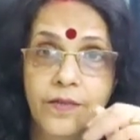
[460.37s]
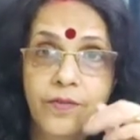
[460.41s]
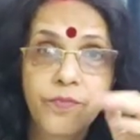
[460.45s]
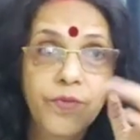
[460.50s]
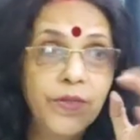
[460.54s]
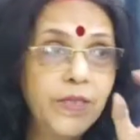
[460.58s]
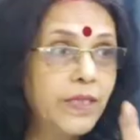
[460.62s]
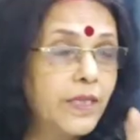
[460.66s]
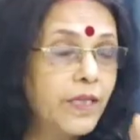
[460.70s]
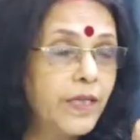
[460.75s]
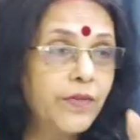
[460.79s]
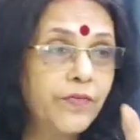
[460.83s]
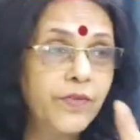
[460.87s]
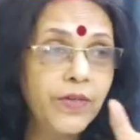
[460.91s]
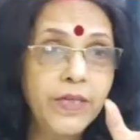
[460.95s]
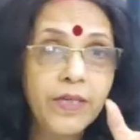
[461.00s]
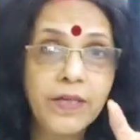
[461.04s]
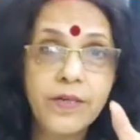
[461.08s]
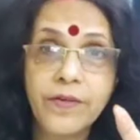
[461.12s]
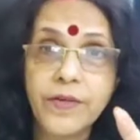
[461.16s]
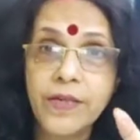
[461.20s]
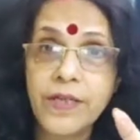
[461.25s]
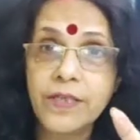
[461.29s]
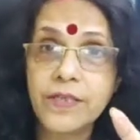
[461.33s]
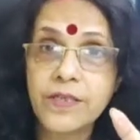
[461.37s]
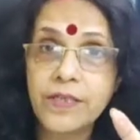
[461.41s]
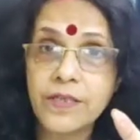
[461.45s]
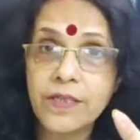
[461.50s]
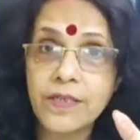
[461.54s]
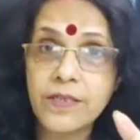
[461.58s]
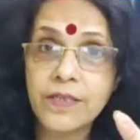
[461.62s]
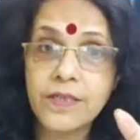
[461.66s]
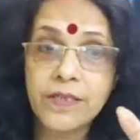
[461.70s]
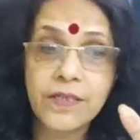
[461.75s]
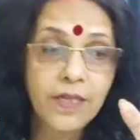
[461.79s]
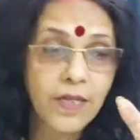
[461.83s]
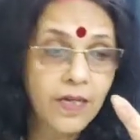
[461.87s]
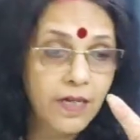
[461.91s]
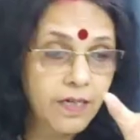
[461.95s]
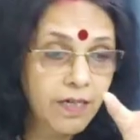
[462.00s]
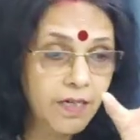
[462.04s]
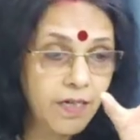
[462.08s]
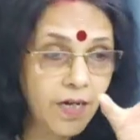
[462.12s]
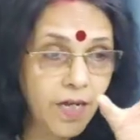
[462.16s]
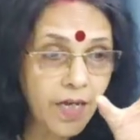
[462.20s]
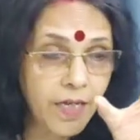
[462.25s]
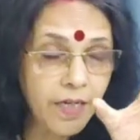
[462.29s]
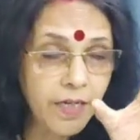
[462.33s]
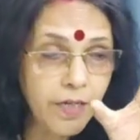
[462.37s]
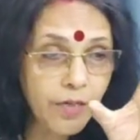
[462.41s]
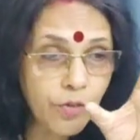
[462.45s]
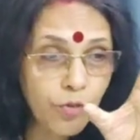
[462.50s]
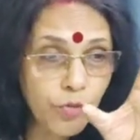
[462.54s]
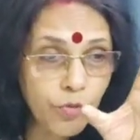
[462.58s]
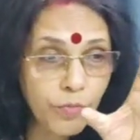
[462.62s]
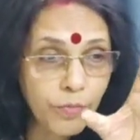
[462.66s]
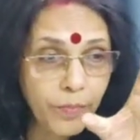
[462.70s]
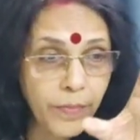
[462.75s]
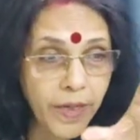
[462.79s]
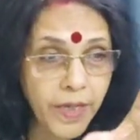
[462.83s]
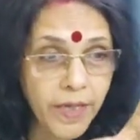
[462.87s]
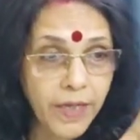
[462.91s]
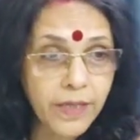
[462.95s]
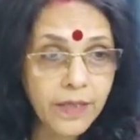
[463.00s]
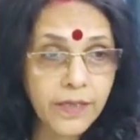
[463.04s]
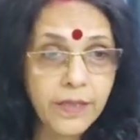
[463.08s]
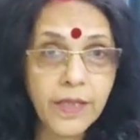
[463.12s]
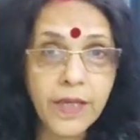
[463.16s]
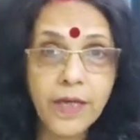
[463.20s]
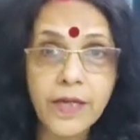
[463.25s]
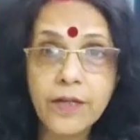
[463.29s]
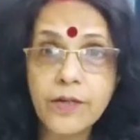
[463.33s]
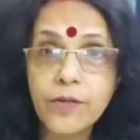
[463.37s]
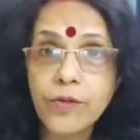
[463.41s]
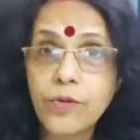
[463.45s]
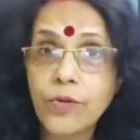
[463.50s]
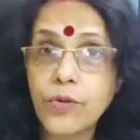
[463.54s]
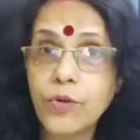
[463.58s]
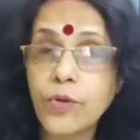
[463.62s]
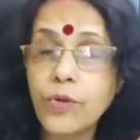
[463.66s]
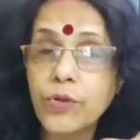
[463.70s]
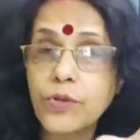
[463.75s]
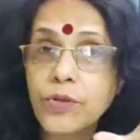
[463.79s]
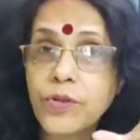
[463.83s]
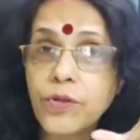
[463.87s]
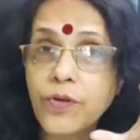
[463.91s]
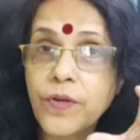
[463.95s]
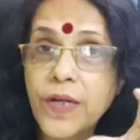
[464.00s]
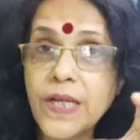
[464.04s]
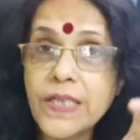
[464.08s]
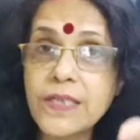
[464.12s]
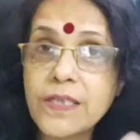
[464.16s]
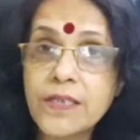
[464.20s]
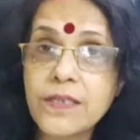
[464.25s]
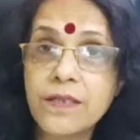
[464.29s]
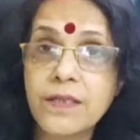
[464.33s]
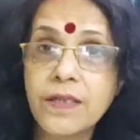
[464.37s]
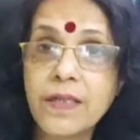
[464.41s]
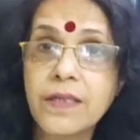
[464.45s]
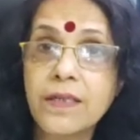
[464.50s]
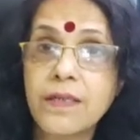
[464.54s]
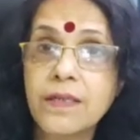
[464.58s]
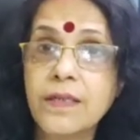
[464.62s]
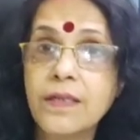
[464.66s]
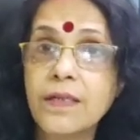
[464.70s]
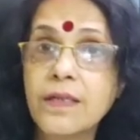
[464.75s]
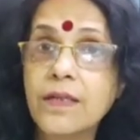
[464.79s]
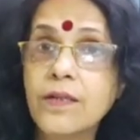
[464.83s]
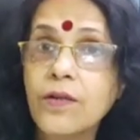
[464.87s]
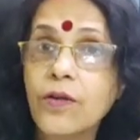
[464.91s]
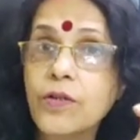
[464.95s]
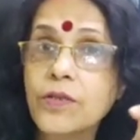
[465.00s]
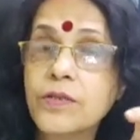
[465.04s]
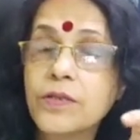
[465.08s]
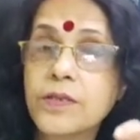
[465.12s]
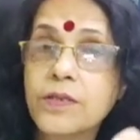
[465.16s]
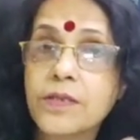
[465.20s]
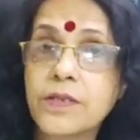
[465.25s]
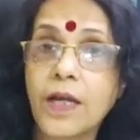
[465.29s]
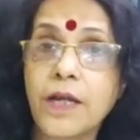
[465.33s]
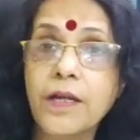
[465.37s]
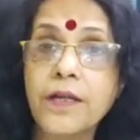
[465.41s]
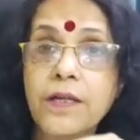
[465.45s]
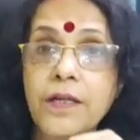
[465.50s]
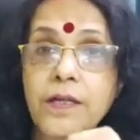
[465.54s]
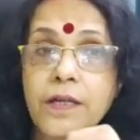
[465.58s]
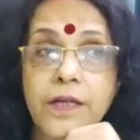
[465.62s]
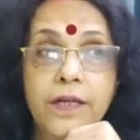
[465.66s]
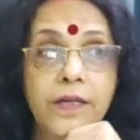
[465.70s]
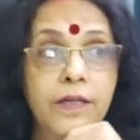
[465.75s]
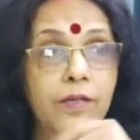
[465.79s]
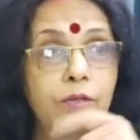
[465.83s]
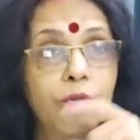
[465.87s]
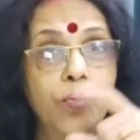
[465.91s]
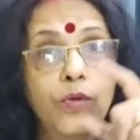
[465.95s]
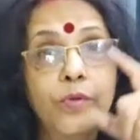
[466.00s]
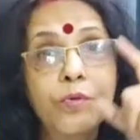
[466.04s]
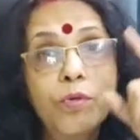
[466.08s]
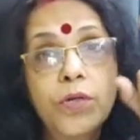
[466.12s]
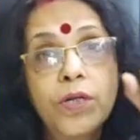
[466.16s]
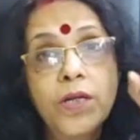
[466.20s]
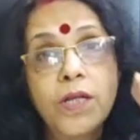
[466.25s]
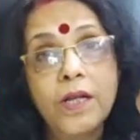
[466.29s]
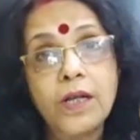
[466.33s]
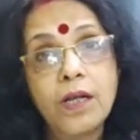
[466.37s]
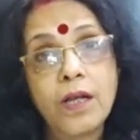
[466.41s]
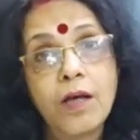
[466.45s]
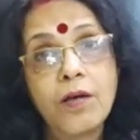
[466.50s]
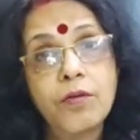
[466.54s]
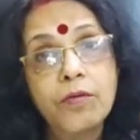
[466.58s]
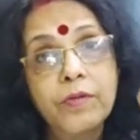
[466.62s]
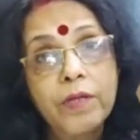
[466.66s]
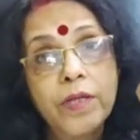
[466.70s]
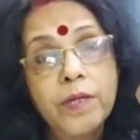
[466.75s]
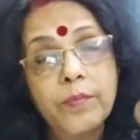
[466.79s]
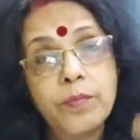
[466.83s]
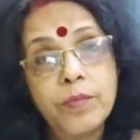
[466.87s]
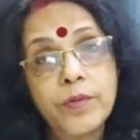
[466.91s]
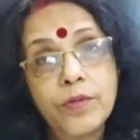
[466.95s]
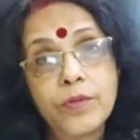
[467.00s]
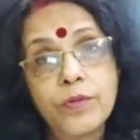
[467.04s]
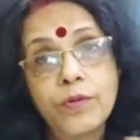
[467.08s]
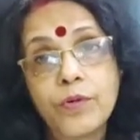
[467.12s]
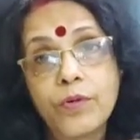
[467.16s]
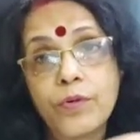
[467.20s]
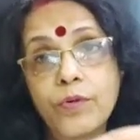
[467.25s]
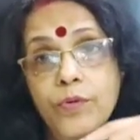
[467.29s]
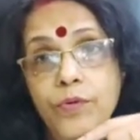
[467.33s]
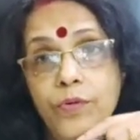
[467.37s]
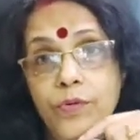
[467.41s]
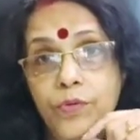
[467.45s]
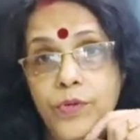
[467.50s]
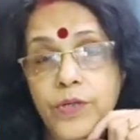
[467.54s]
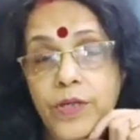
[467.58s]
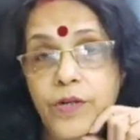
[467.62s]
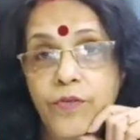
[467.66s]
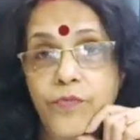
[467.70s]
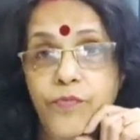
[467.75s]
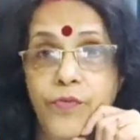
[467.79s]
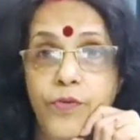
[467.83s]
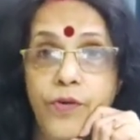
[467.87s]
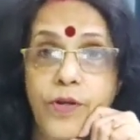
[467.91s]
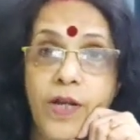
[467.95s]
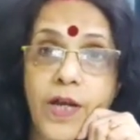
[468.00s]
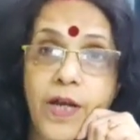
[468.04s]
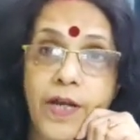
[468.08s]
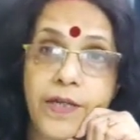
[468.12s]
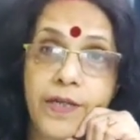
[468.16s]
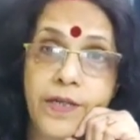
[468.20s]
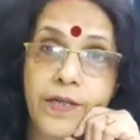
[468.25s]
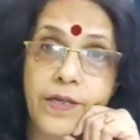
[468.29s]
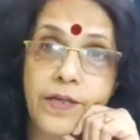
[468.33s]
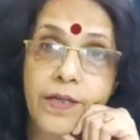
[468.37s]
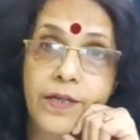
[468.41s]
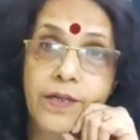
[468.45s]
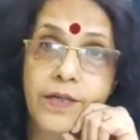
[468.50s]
With living creatures, try to make their growth restricted or stunted. Don't allow them to grow to their full height.